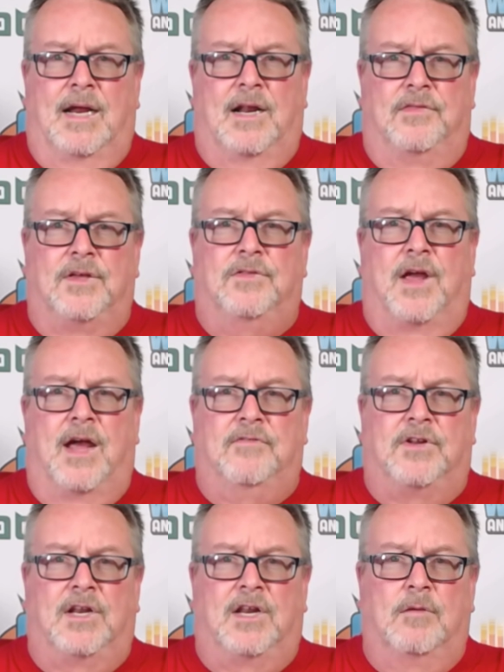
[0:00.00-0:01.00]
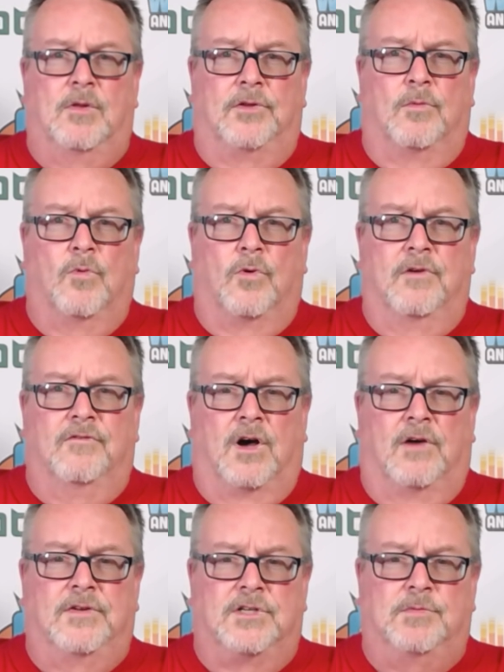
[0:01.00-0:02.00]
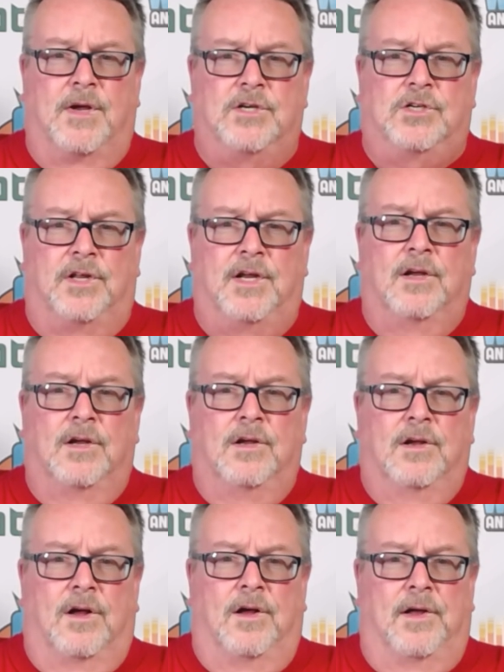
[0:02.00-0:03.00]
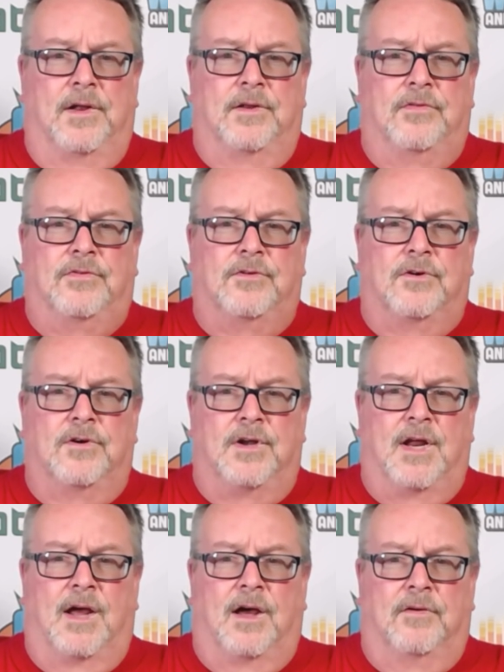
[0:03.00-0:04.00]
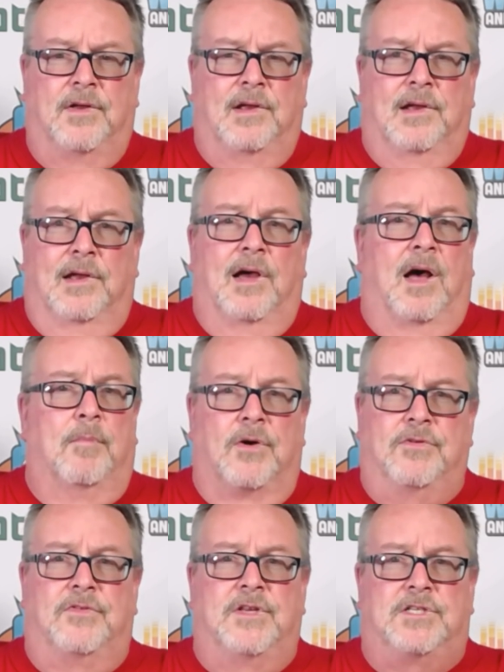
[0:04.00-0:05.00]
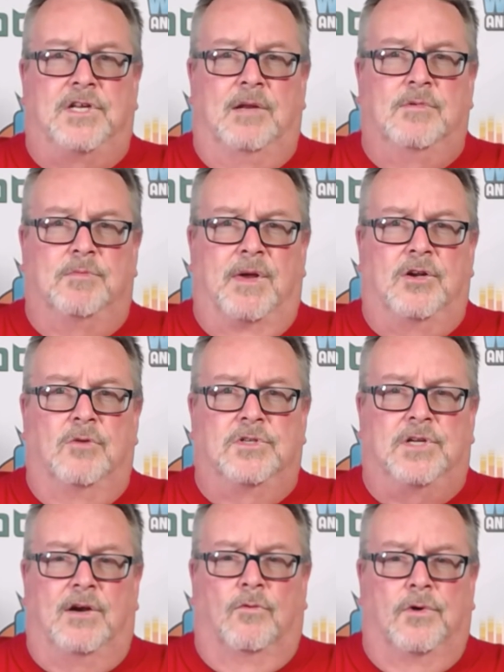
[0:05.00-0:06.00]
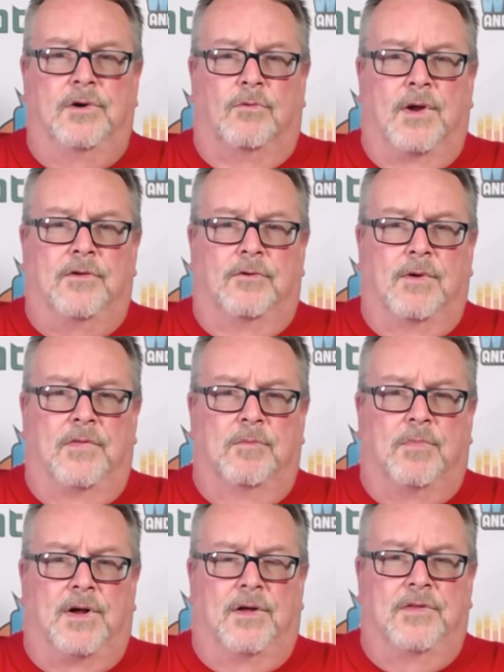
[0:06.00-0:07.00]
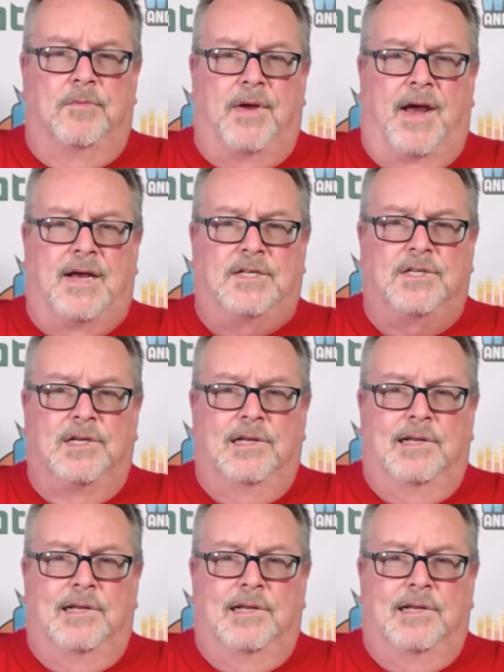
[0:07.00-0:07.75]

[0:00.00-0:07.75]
I think they have to get him a little more involved, especially on third down. Both of these teams, make no mistake, would rather run the ball than pass.